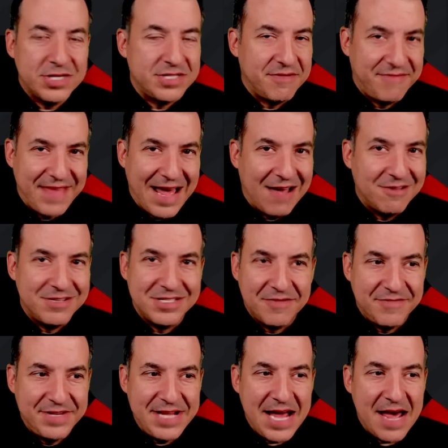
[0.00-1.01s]
of thousands
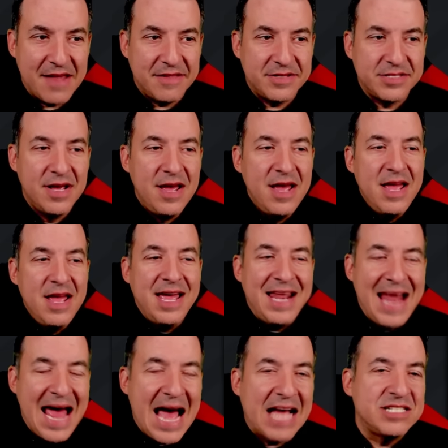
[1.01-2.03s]
of deaths. It
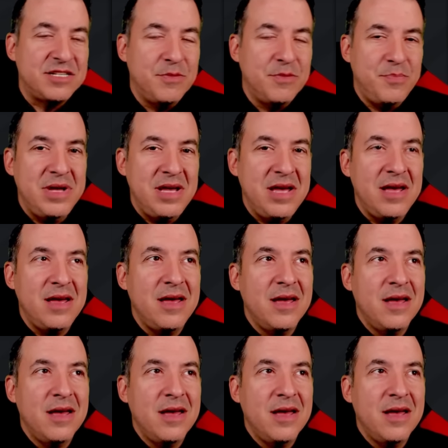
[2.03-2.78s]
has to be